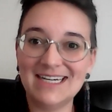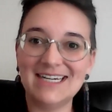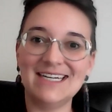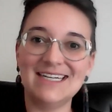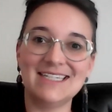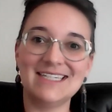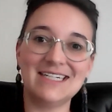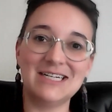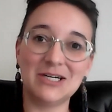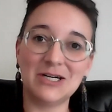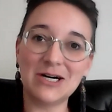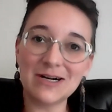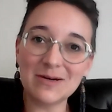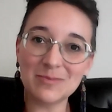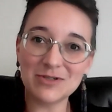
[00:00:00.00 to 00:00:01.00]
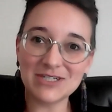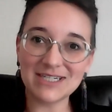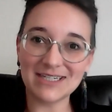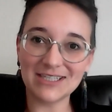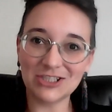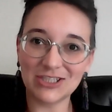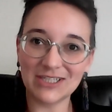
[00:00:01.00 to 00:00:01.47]
Is it a harm
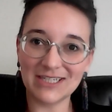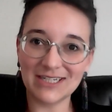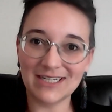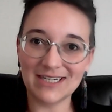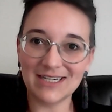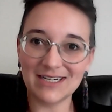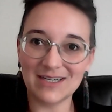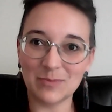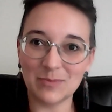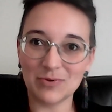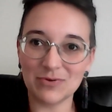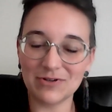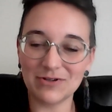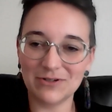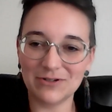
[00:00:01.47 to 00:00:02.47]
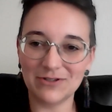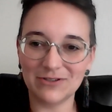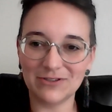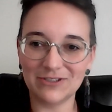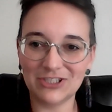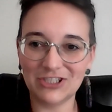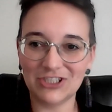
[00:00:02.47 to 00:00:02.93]
reduction
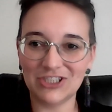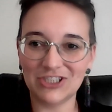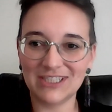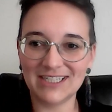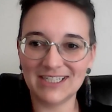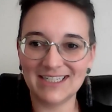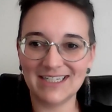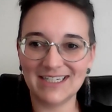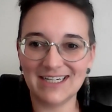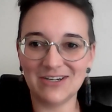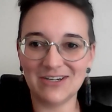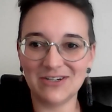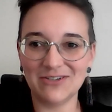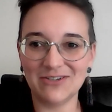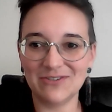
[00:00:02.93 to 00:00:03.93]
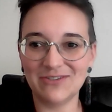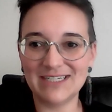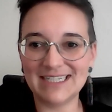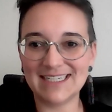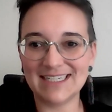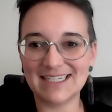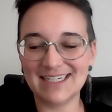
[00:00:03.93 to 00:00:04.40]
approach? You know,
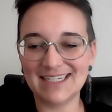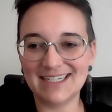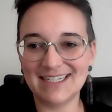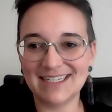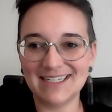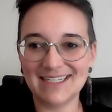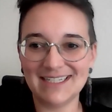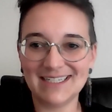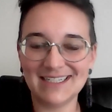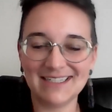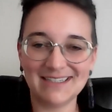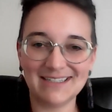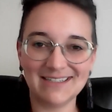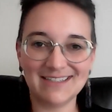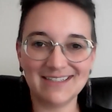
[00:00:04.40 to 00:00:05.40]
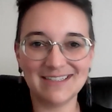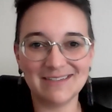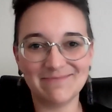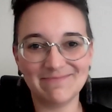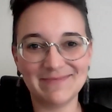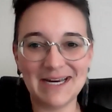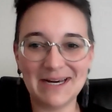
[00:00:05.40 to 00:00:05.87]
is it
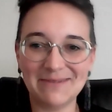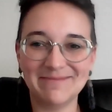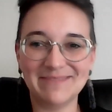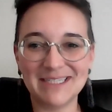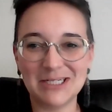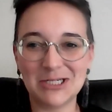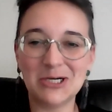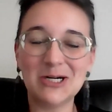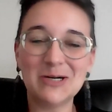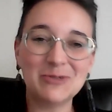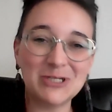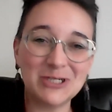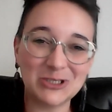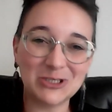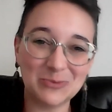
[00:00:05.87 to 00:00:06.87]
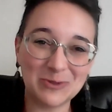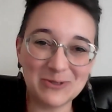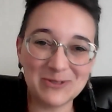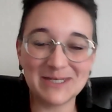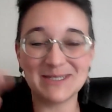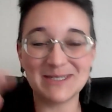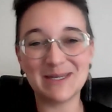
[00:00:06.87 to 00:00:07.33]
a harm reduction
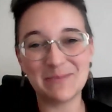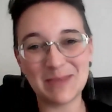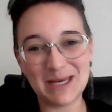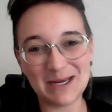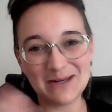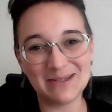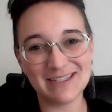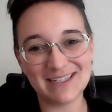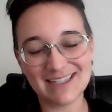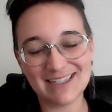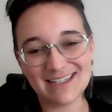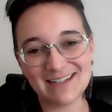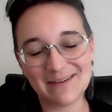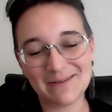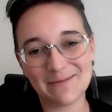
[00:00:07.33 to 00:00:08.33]
approach? Is it something else?